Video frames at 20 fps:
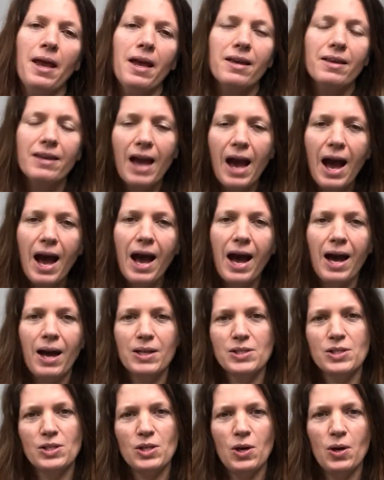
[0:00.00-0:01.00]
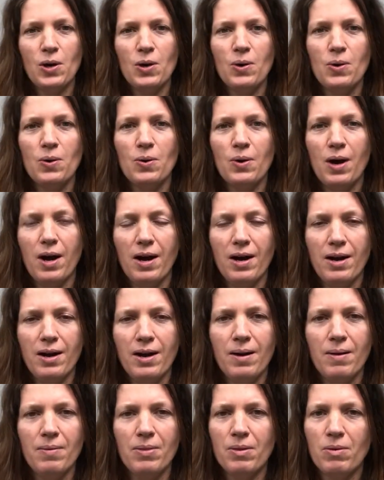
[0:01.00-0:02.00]
yeah, so
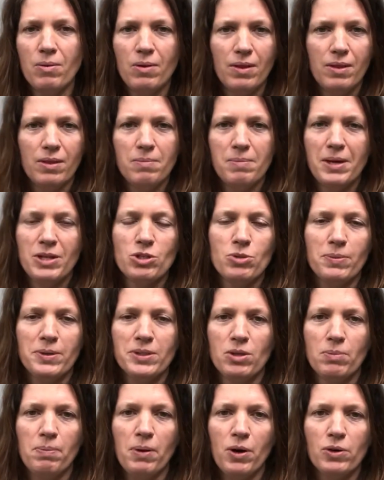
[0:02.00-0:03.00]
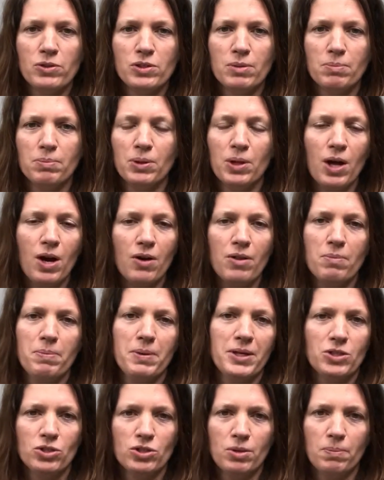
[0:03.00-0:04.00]
the measurements are posted below, the
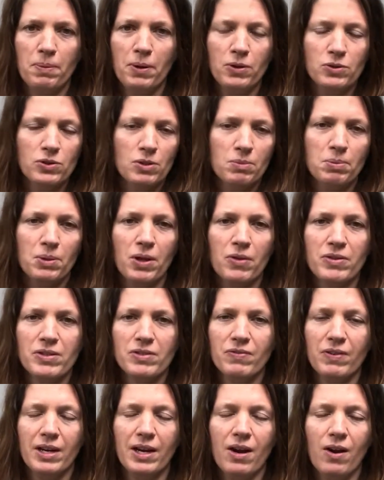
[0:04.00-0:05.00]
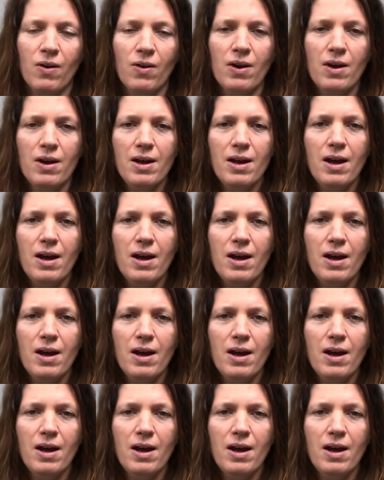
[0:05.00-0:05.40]
pictures are posted below this video,